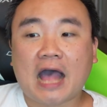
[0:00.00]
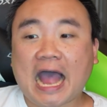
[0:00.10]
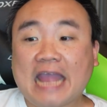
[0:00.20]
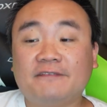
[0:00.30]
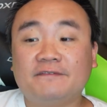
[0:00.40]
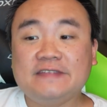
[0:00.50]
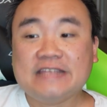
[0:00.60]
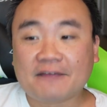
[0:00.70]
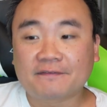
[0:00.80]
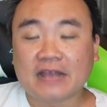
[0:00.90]
I have
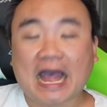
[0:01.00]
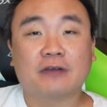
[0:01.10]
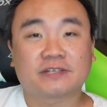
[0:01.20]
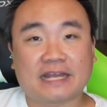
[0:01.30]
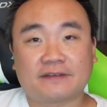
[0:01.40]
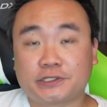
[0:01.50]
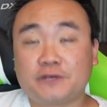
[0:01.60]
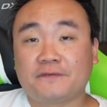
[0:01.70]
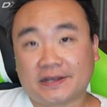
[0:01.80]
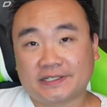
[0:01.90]
never, outside of
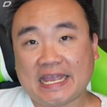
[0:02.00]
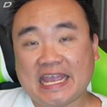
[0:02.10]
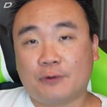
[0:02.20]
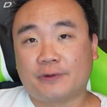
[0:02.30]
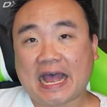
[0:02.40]
2008 when